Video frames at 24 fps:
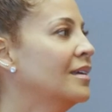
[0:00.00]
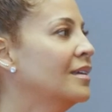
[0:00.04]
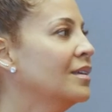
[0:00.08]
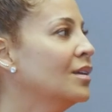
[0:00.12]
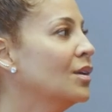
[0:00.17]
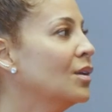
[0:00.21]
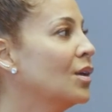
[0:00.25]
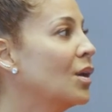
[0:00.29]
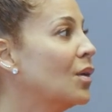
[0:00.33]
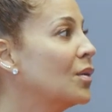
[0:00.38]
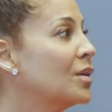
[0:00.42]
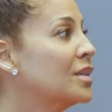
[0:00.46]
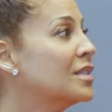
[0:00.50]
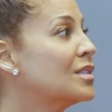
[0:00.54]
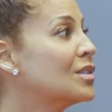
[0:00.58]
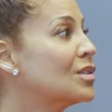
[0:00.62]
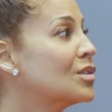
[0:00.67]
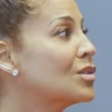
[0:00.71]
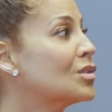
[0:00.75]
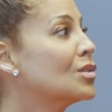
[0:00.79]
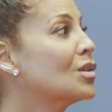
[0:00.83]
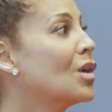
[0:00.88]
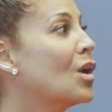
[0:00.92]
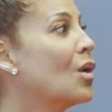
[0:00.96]
You know, it's
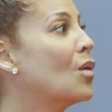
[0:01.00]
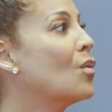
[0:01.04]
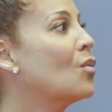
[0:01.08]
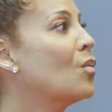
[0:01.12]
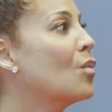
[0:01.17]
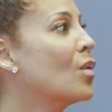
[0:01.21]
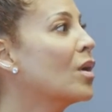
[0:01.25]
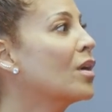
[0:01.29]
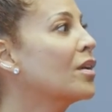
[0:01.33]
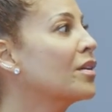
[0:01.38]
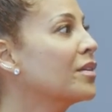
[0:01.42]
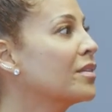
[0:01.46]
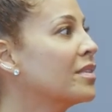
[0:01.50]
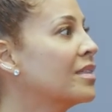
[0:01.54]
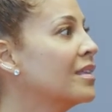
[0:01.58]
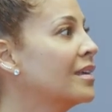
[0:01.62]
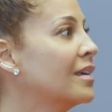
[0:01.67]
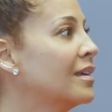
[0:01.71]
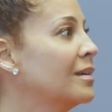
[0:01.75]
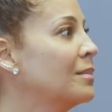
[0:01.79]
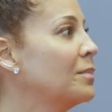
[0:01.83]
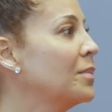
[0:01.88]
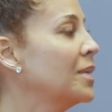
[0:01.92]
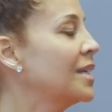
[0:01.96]
so worth
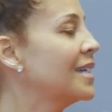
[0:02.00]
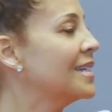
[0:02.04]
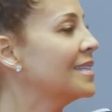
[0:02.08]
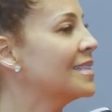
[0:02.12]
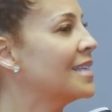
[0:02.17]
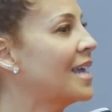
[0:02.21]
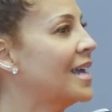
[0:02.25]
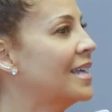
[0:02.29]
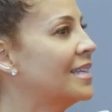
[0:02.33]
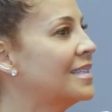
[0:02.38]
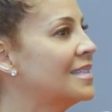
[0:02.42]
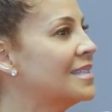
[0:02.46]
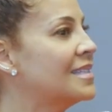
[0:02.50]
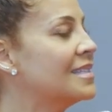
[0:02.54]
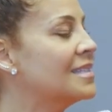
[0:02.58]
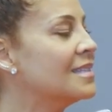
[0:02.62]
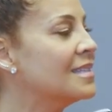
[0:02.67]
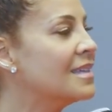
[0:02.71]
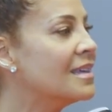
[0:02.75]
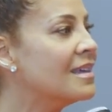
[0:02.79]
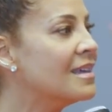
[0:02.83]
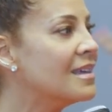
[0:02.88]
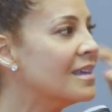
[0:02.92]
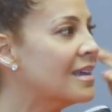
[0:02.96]
it because I
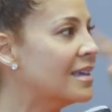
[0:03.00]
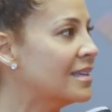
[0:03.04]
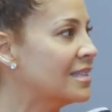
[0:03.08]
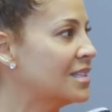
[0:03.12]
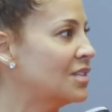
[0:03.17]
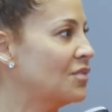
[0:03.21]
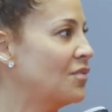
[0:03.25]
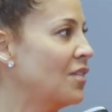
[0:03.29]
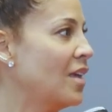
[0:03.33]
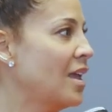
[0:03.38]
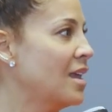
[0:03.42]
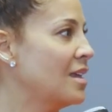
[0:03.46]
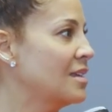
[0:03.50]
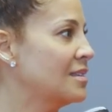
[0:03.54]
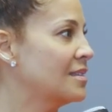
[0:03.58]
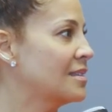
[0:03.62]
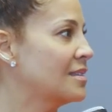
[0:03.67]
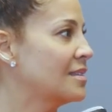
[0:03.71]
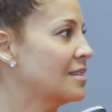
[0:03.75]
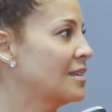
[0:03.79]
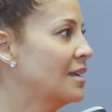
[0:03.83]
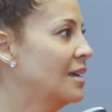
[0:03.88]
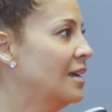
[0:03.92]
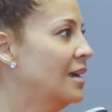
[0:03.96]
see his
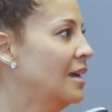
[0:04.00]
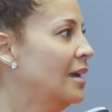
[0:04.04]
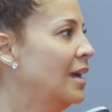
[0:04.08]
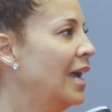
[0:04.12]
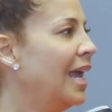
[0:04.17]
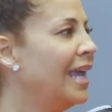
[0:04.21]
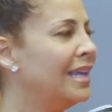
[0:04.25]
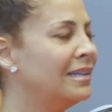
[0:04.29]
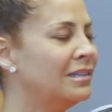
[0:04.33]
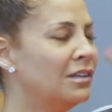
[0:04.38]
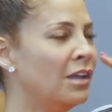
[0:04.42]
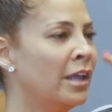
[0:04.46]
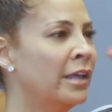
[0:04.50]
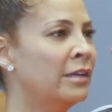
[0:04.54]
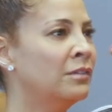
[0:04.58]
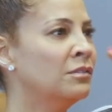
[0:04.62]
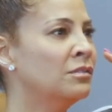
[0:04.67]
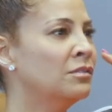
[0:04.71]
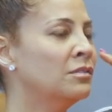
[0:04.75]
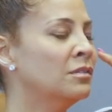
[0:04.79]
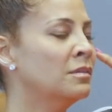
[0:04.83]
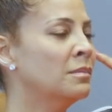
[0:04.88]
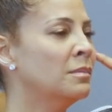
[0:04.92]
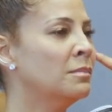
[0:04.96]
face. Yeah. And
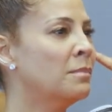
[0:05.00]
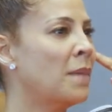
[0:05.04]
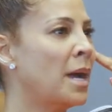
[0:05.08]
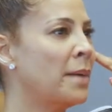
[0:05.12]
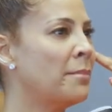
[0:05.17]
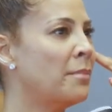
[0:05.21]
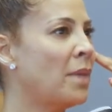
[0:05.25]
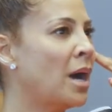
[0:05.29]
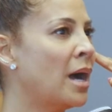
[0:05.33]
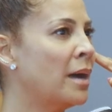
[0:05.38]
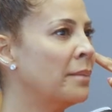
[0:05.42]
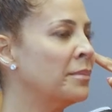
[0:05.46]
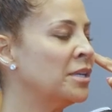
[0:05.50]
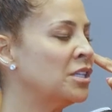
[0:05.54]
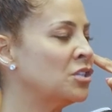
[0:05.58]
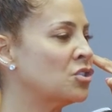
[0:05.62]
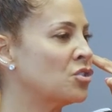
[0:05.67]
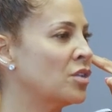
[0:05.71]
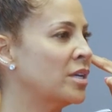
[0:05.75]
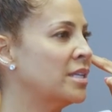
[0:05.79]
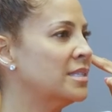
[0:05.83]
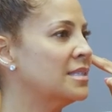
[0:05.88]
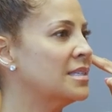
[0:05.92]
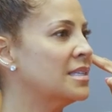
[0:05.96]
and my mommy
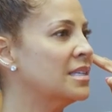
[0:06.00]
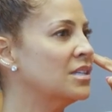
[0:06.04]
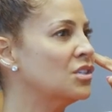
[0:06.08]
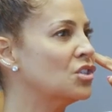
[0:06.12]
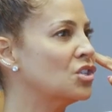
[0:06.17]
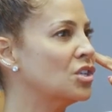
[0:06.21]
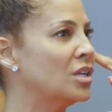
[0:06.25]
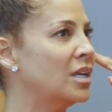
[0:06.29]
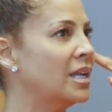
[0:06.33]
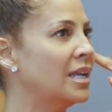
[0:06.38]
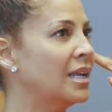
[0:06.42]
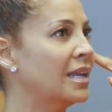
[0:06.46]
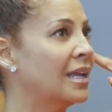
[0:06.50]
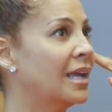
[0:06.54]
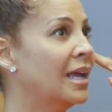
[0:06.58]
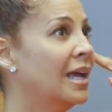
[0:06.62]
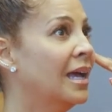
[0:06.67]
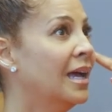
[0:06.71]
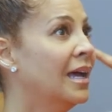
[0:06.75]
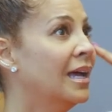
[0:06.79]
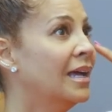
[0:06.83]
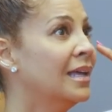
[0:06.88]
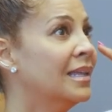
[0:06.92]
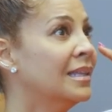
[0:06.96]
transitioning,
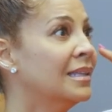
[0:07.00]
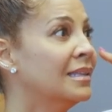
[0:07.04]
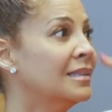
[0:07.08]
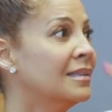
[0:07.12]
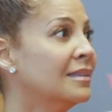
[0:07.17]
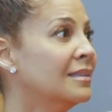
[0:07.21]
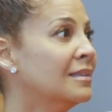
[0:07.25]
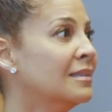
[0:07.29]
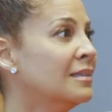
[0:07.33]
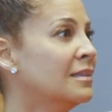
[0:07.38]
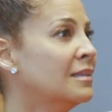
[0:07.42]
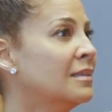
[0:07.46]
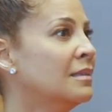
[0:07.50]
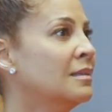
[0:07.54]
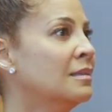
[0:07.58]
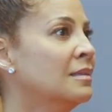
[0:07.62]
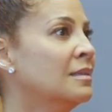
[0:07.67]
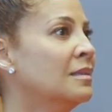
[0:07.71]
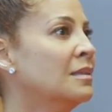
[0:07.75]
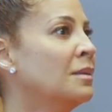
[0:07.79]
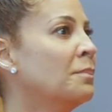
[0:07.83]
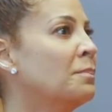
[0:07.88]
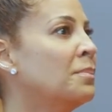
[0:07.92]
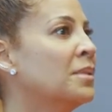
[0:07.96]

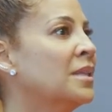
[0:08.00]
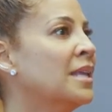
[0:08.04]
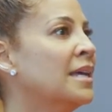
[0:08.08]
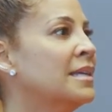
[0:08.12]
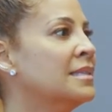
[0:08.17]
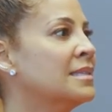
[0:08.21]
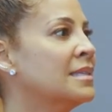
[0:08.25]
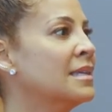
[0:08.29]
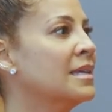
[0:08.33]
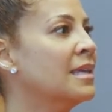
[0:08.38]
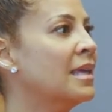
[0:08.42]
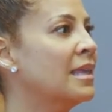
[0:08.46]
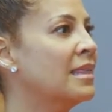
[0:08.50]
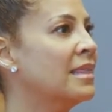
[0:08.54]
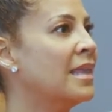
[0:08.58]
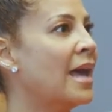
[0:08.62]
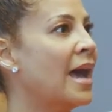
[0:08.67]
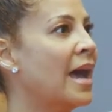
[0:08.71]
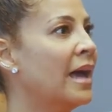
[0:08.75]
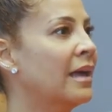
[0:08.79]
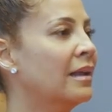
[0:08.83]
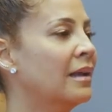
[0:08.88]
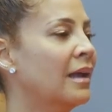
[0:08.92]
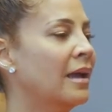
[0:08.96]
the blessing in
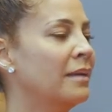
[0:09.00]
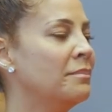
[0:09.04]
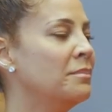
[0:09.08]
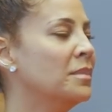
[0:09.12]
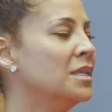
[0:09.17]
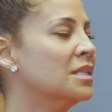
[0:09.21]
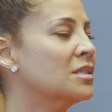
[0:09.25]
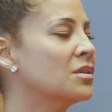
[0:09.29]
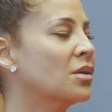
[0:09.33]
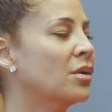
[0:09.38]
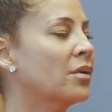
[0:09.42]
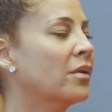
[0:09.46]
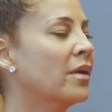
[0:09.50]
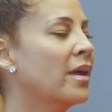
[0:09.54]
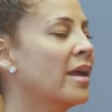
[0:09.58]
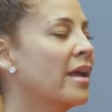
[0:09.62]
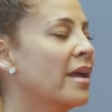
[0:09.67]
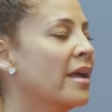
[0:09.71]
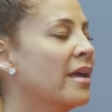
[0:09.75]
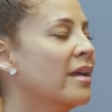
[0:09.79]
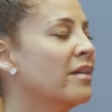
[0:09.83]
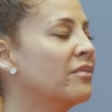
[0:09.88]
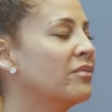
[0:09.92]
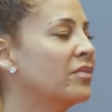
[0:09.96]
that, I miss her
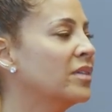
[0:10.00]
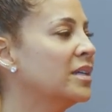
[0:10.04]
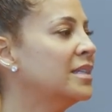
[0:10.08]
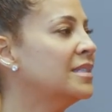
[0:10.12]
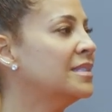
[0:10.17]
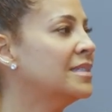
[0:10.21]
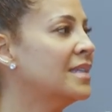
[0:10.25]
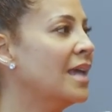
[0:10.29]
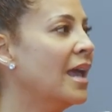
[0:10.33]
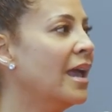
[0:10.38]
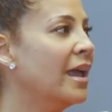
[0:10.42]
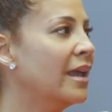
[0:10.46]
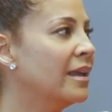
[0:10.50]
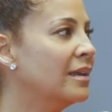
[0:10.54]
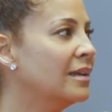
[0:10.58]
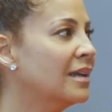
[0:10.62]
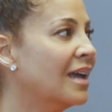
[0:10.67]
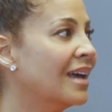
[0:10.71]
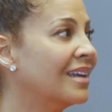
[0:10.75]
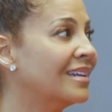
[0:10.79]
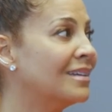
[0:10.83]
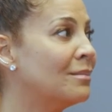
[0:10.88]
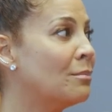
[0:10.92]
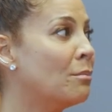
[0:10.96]
every day.
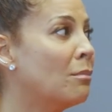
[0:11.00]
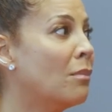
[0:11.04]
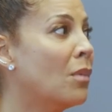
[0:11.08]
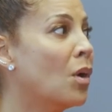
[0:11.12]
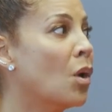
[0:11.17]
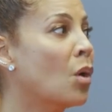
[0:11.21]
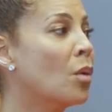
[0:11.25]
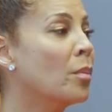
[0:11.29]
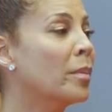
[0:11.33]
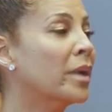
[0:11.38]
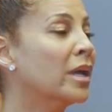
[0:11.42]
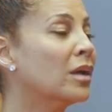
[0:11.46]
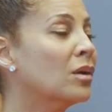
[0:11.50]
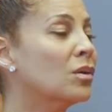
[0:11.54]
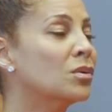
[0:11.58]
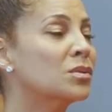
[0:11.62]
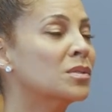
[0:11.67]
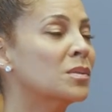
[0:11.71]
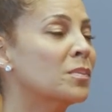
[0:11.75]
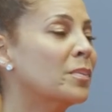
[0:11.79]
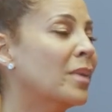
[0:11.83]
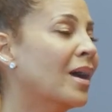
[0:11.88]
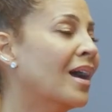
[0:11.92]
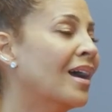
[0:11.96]
Not yeah. a moment
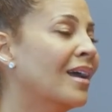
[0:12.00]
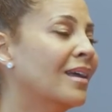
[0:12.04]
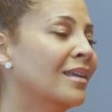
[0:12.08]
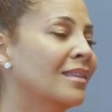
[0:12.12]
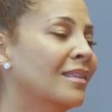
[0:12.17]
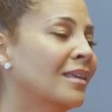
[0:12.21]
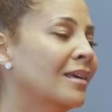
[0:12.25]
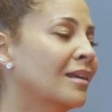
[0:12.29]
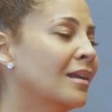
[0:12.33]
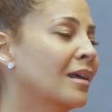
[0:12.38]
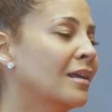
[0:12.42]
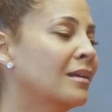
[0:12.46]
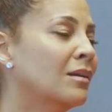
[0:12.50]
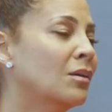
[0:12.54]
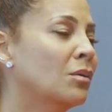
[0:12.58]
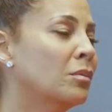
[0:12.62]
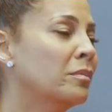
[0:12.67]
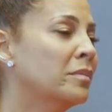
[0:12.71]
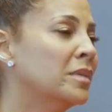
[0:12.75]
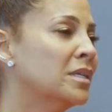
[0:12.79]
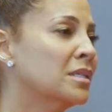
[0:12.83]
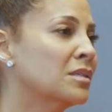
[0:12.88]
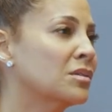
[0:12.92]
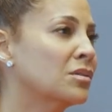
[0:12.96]
goes by that I
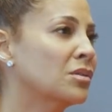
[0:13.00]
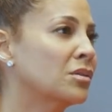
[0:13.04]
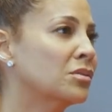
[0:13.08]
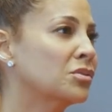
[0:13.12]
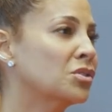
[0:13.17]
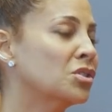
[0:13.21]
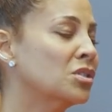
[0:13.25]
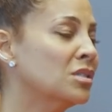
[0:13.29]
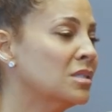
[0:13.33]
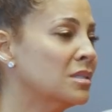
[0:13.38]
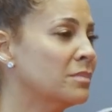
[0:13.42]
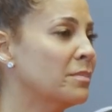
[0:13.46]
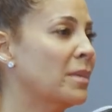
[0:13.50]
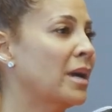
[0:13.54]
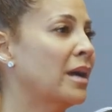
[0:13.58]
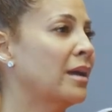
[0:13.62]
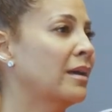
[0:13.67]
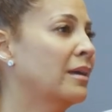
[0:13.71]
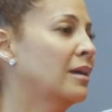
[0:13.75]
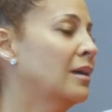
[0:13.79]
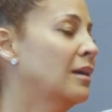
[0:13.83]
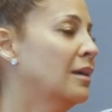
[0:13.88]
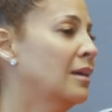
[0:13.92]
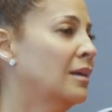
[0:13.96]
don't miss her. She's my